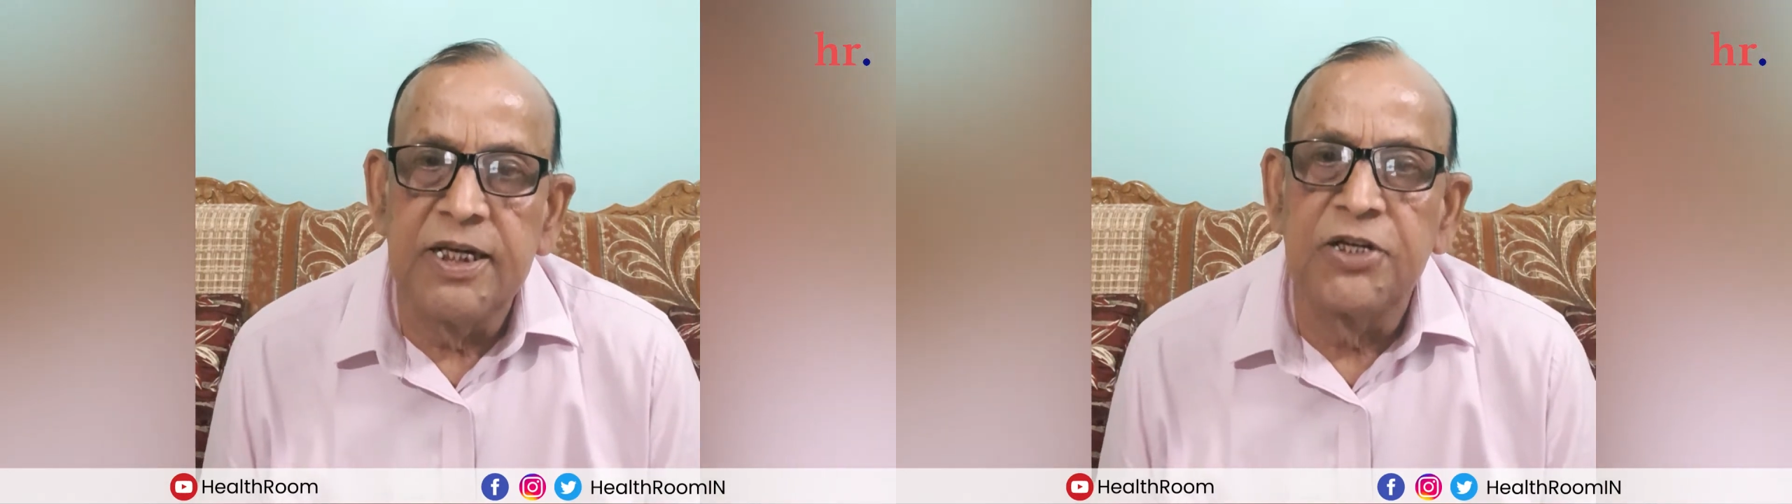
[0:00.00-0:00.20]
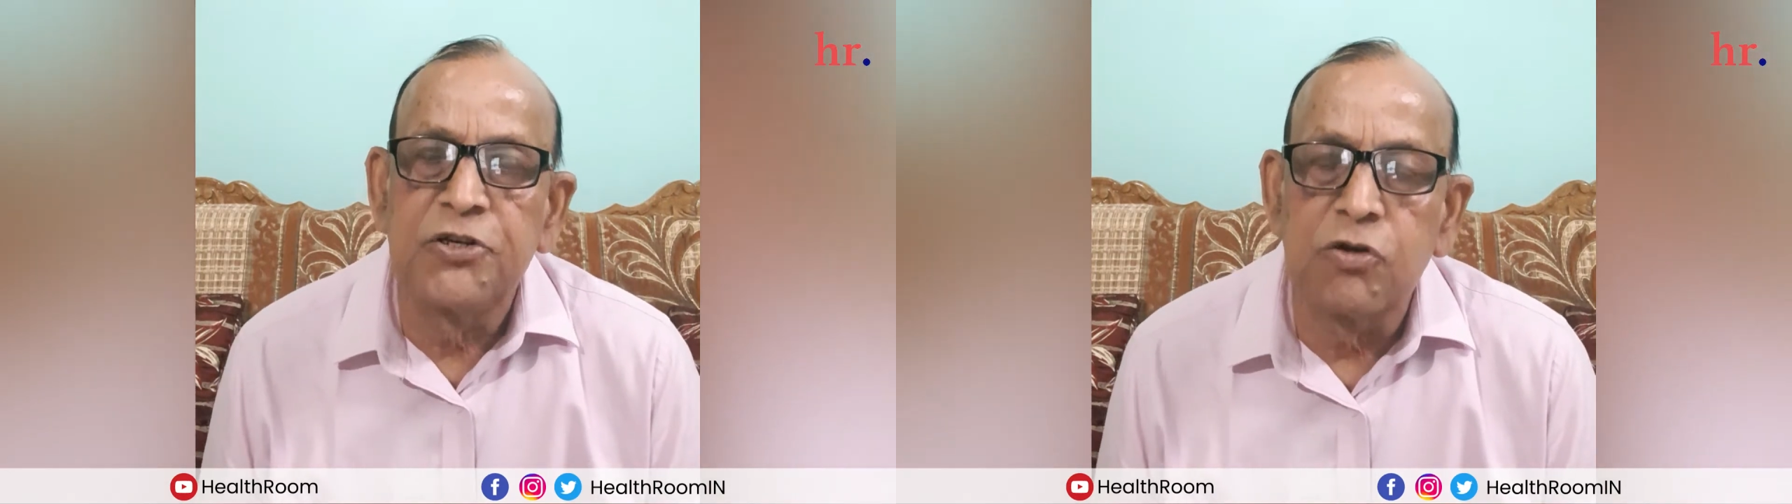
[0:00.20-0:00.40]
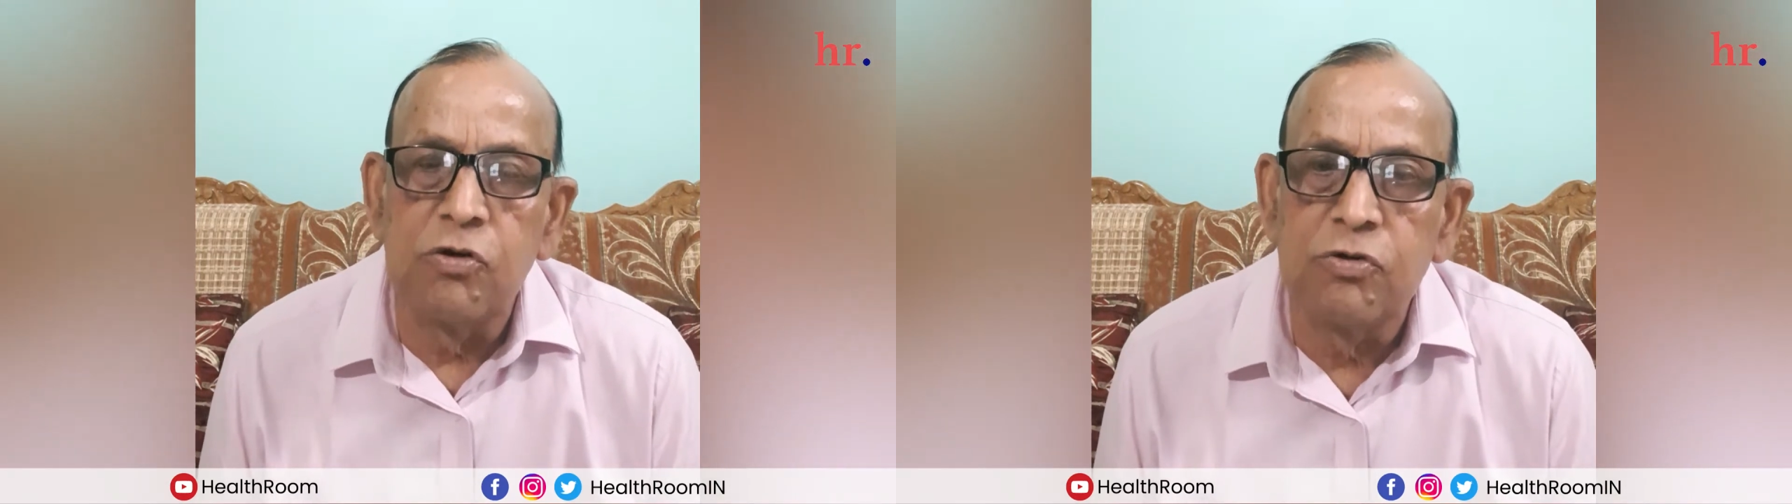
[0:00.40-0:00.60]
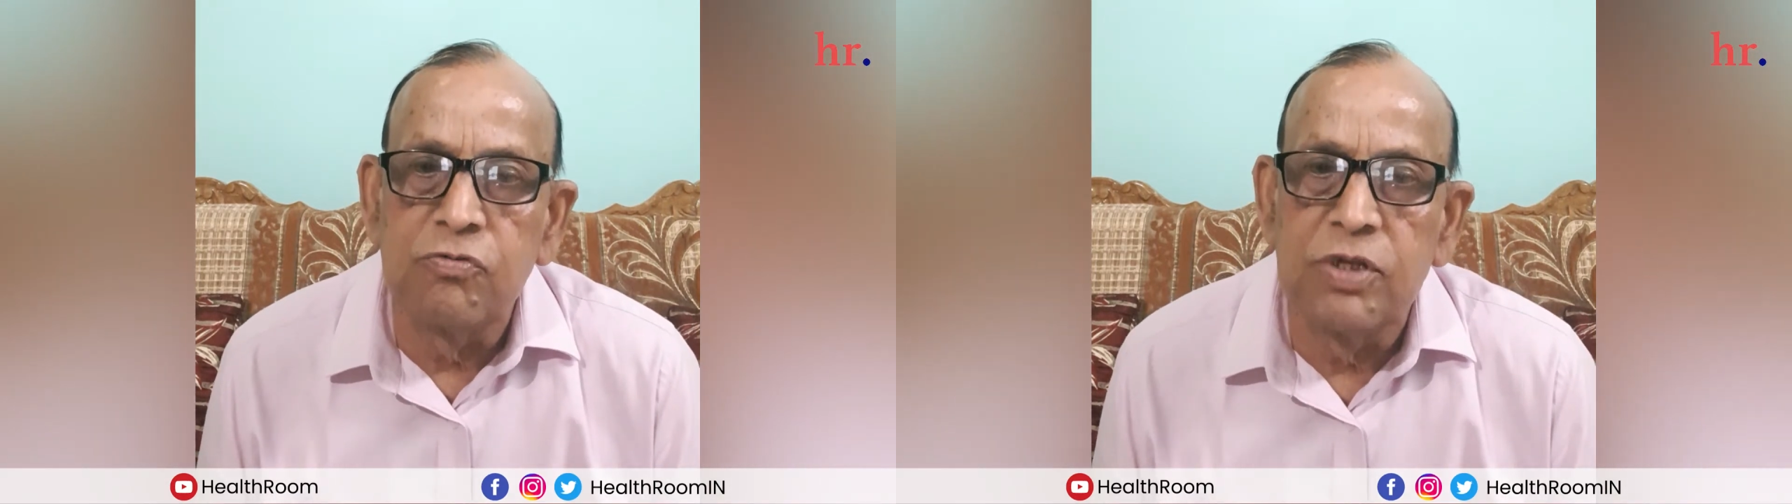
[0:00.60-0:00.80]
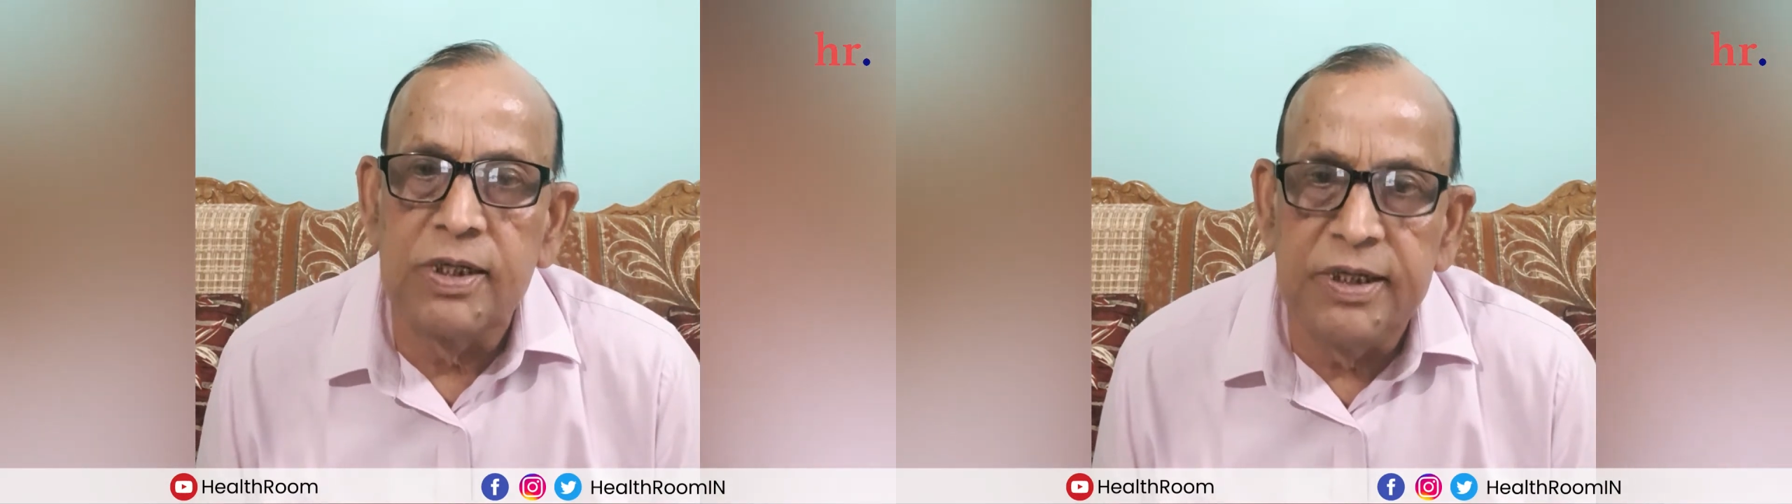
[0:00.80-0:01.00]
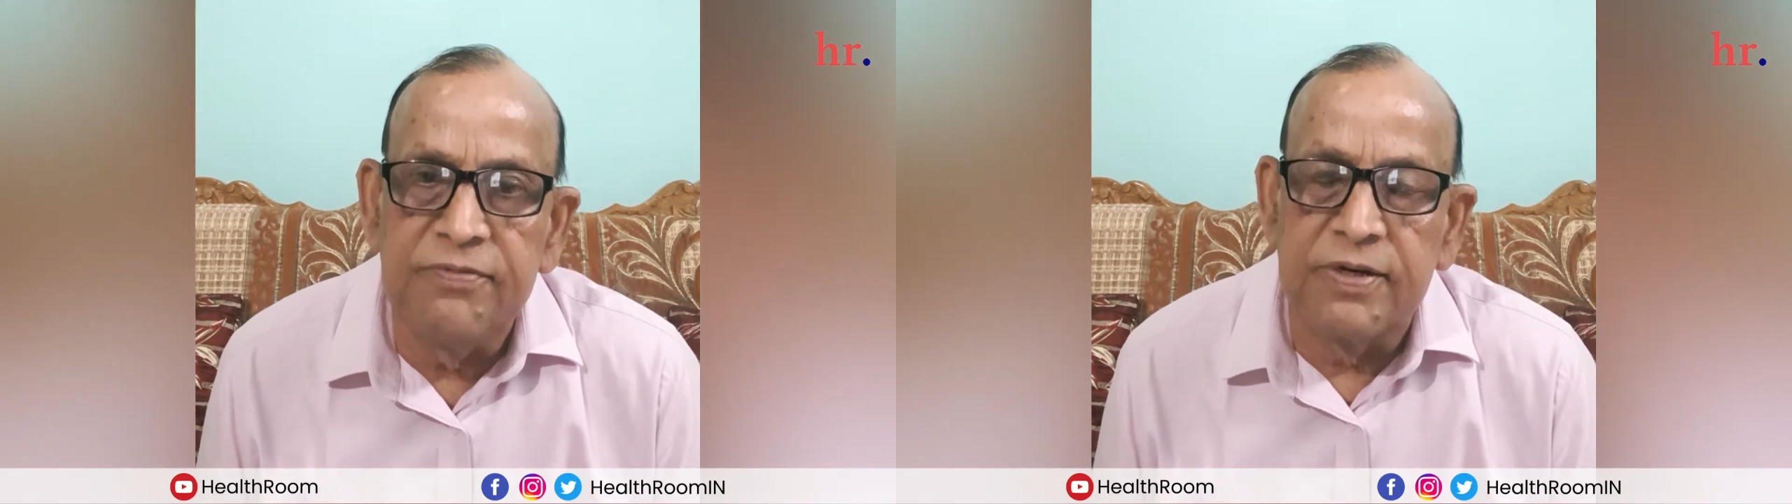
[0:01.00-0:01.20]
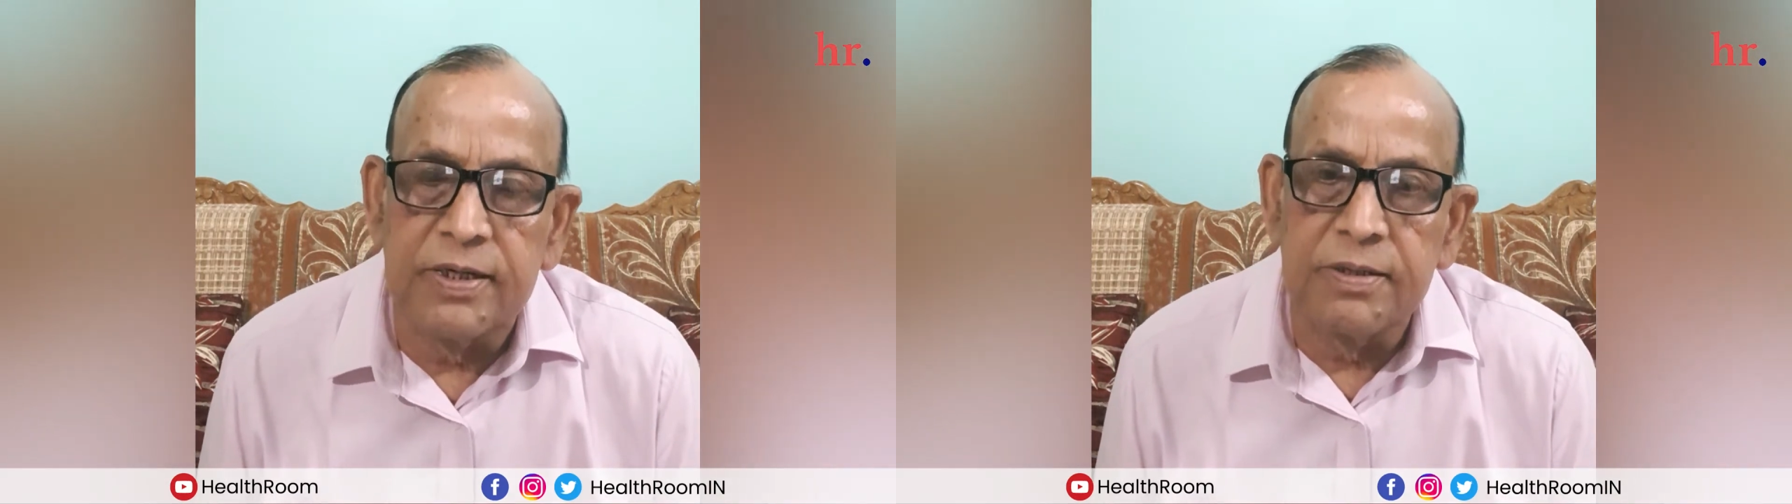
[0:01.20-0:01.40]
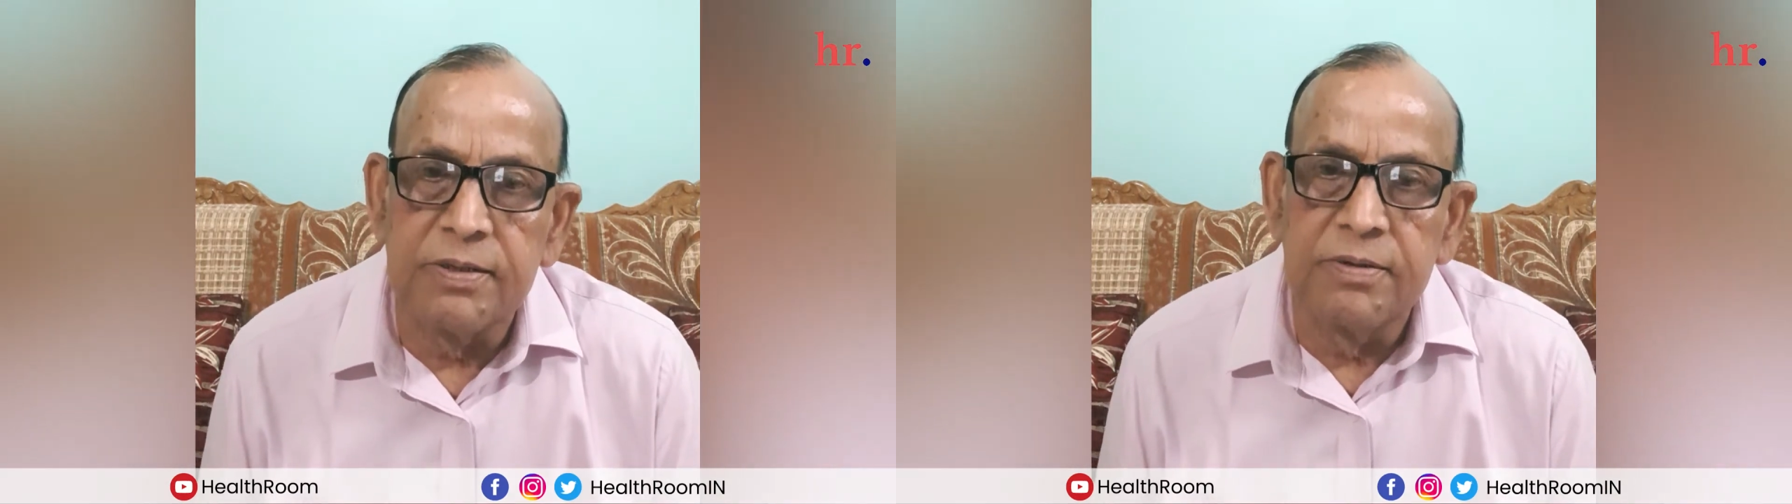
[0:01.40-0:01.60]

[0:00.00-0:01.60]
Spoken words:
assault to the liver